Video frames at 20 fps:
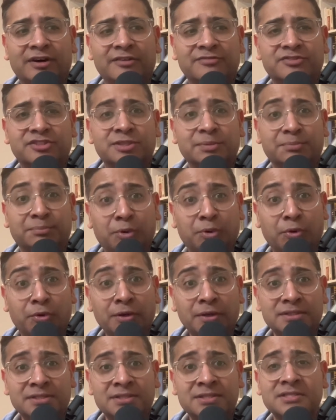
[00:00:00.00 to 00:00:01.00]

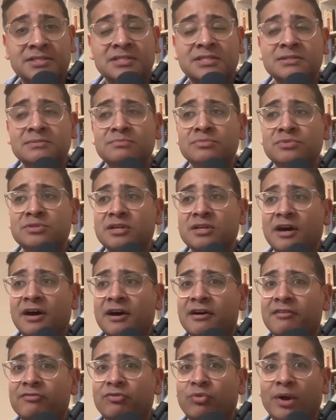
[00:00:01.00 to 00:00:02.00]
support systems,
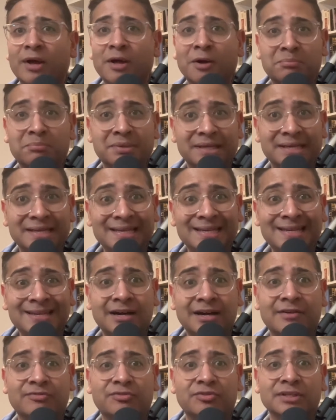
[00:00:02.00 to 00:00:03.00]
of
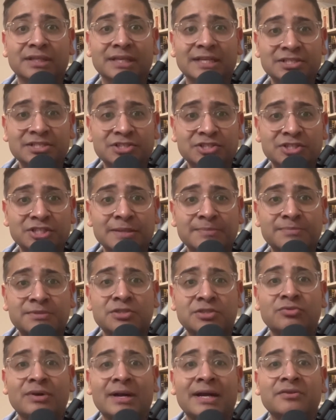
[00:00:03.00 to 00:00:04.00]
well-being, of relationships
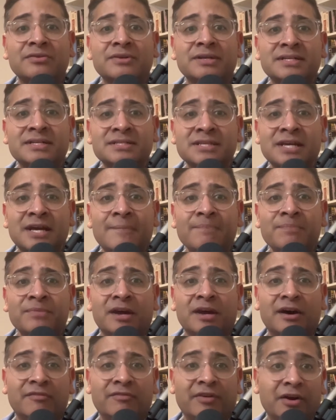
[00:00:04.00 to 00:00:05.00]
around us,
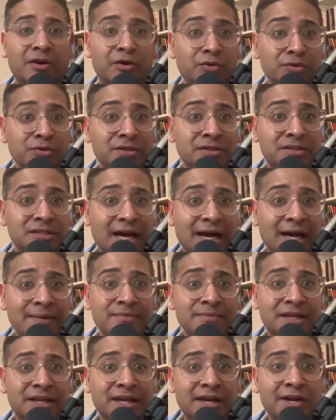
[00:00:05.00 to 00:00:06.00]
of our own
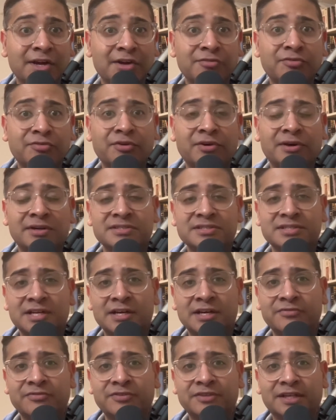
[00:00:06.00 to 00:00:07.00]
time to care for
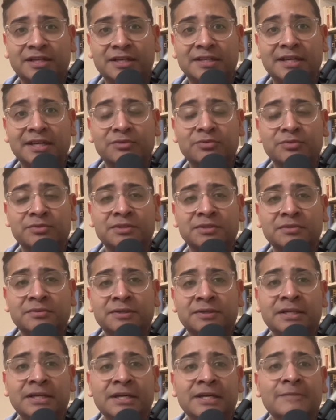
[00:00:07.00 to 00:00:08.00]
ourselves and connect with the
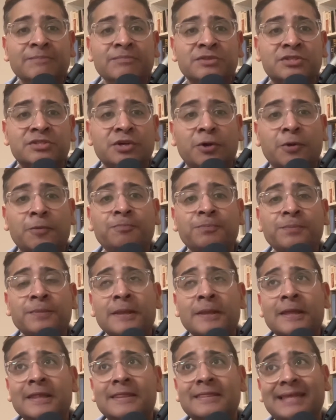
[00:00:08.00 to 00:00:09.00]
Lord. So
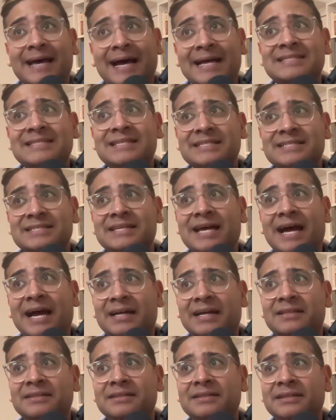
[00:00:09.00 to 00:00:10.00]
that's
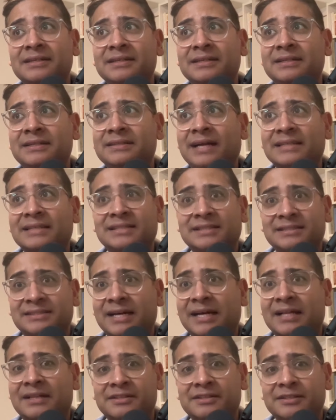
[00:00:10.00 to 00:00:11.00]
exactly
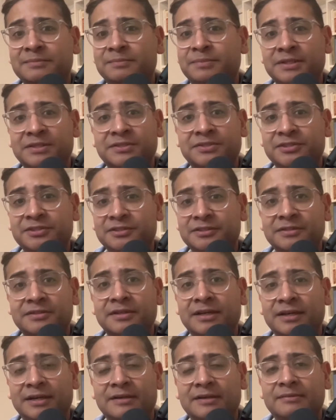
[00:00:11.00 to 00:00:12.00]
the picture,
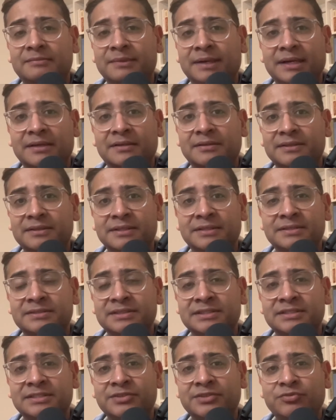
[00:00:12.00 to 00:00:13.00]
Michael.
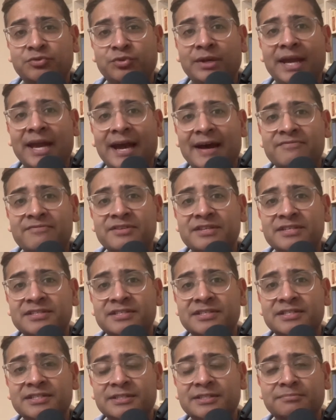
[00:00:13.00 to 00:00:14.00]
Is if we have these
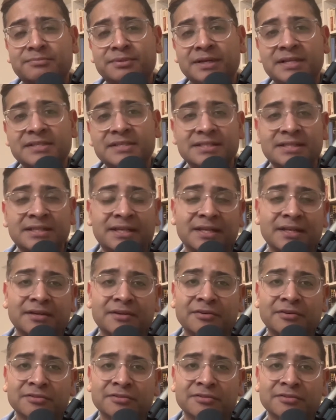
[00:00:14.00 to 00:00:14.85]
things in place, it can